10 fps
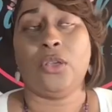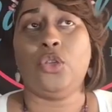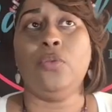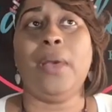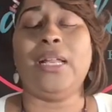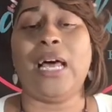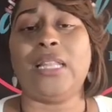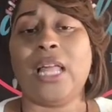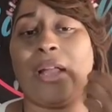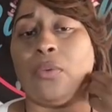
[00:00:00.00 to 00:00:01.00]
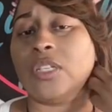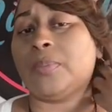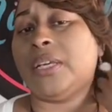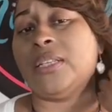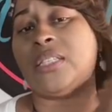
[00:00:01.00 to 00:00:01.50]
you may not like what's
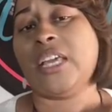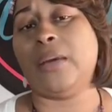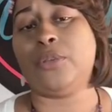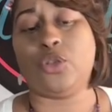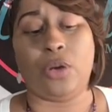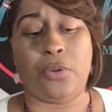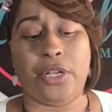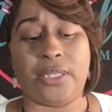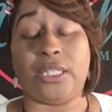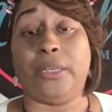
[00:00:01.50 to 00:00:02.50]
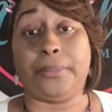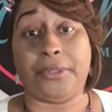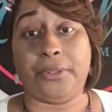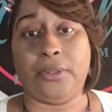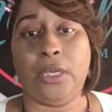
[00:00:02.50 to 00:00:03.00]
being said, but you're going to hear
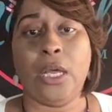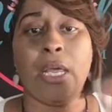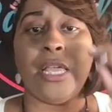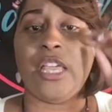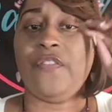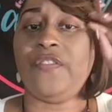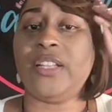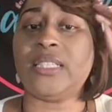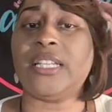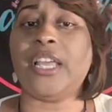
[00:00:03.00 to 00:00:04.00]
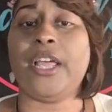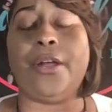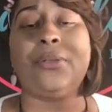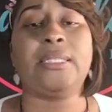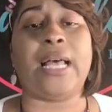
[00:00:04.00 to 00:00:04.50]
something. If it's an
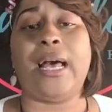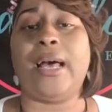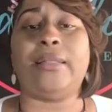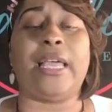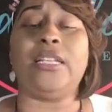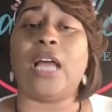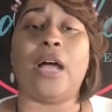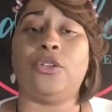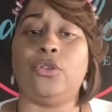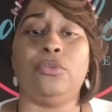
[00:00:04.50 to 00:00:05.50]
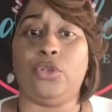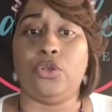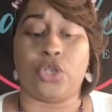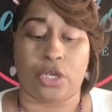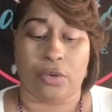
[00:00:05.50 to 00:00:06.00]
air sign, you
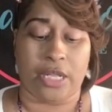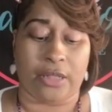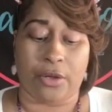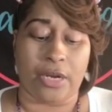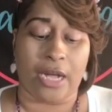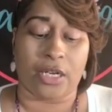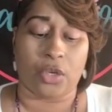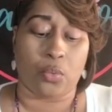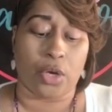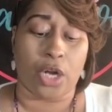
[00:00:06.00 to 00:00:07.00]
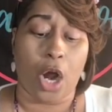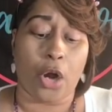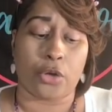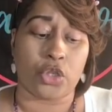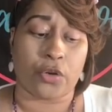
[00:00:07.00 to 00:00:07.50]
should know that. They're not going to want to
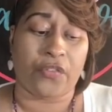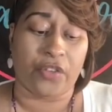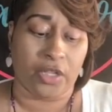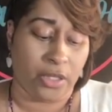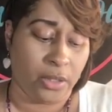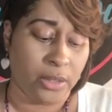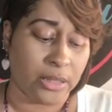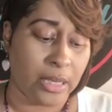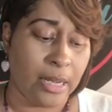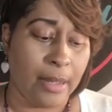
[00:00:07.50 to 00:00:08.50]
hurt your feelings.